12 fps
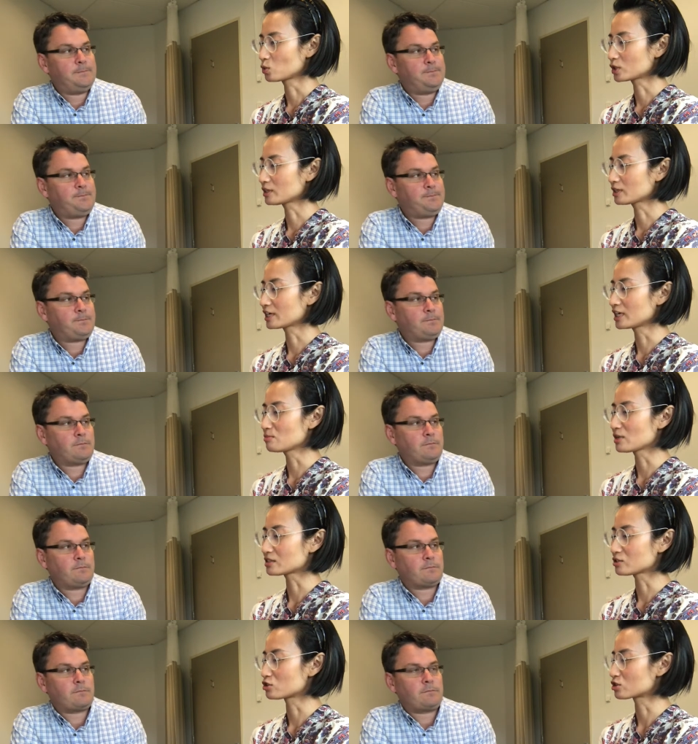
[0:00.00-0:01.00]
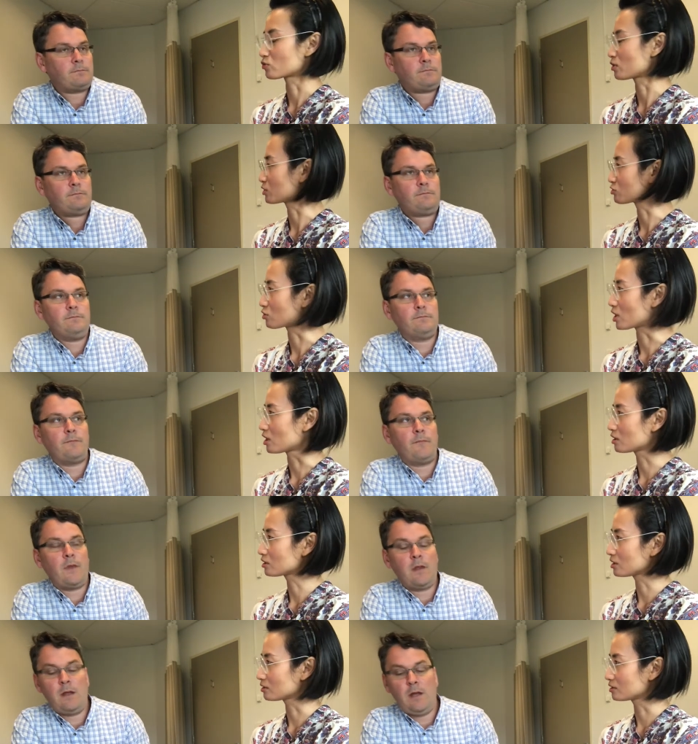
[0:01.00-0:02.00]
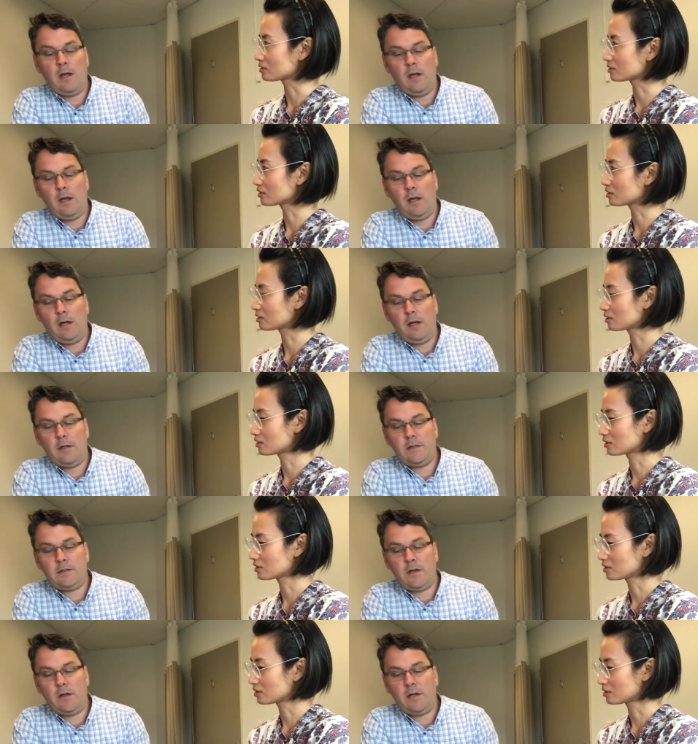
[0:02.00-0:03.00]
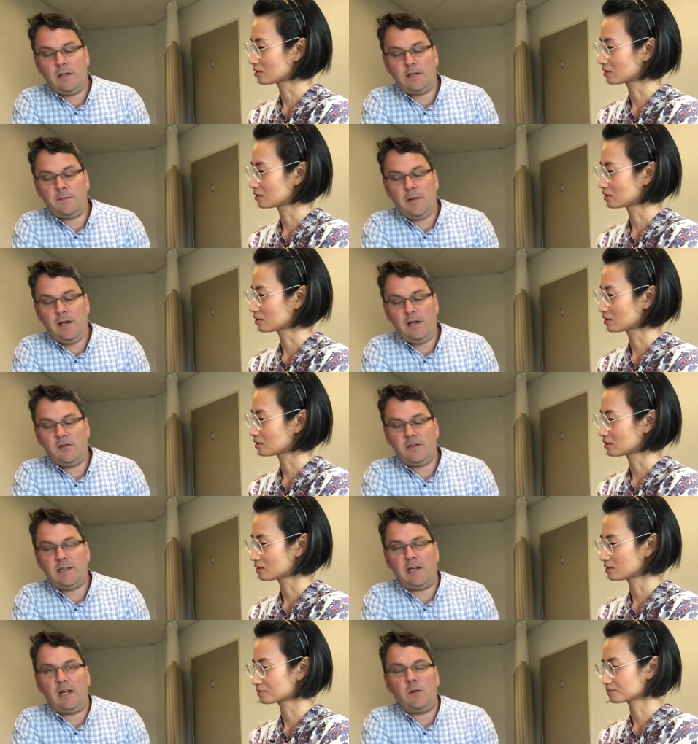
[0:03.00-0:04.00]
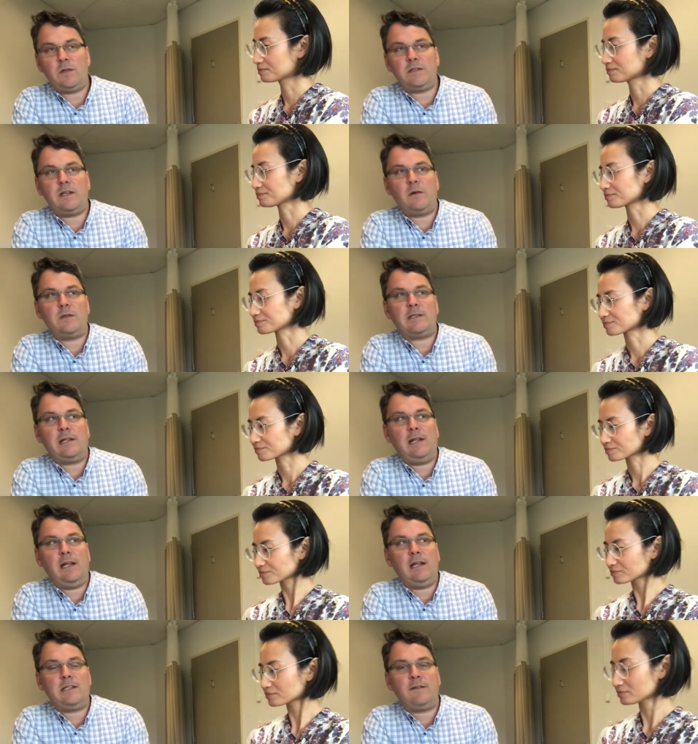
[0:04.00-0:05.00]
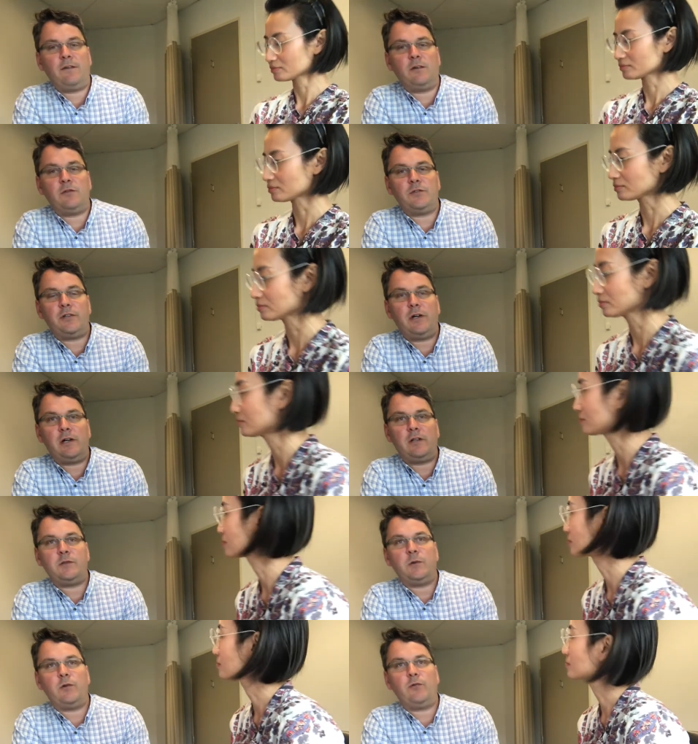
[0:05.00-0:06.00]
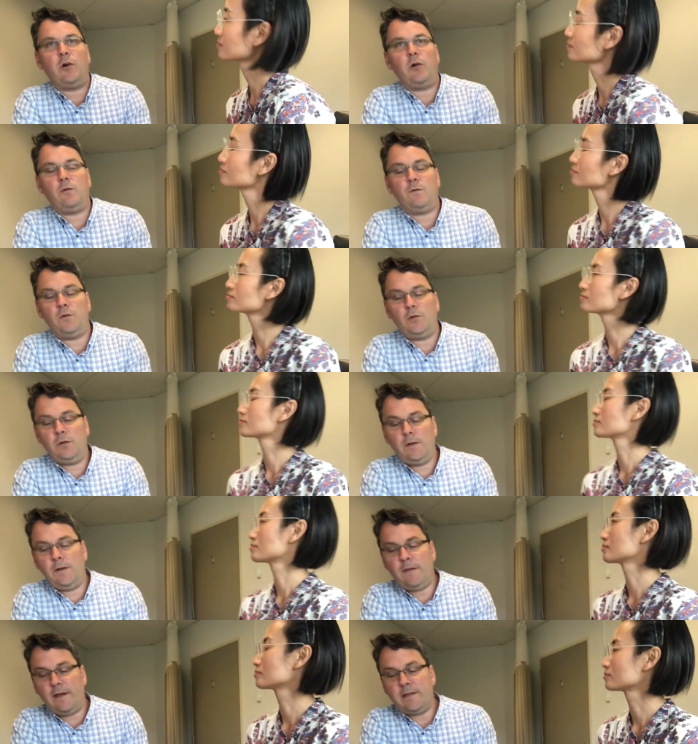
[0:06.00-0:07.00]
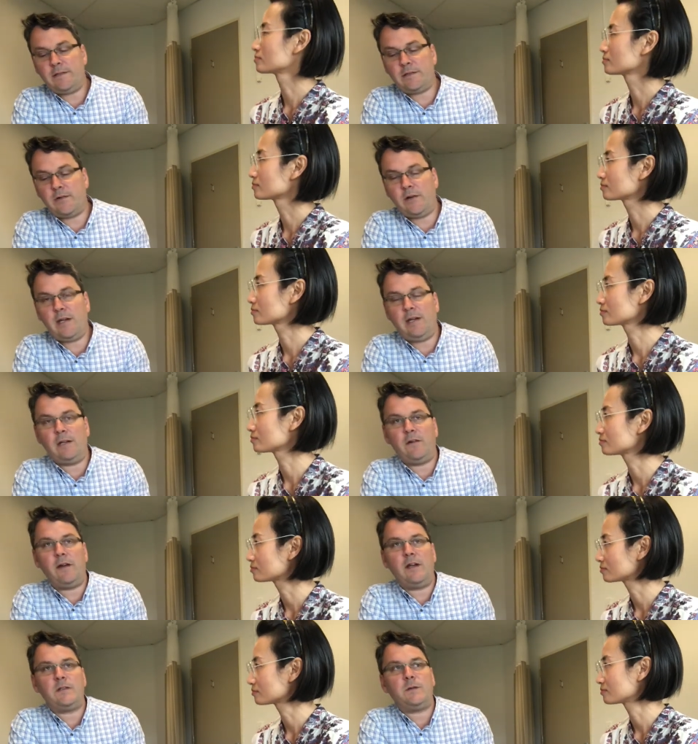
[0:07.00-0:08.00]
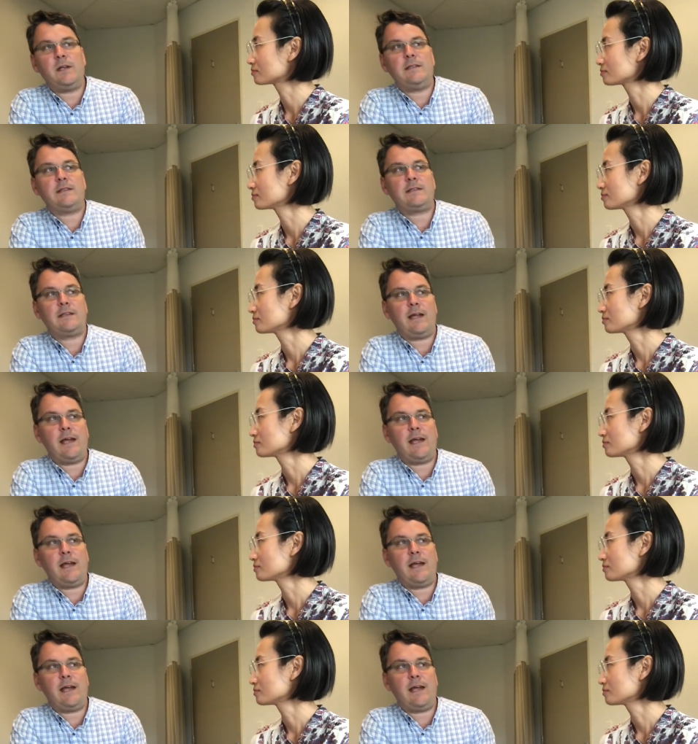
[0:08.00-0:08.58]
Speaker 1: what are the key messages from the trial?
Speaker 2: So it's been interesting, and it was it was clearly a difficult trial to enrol for. They screened around twenty six and a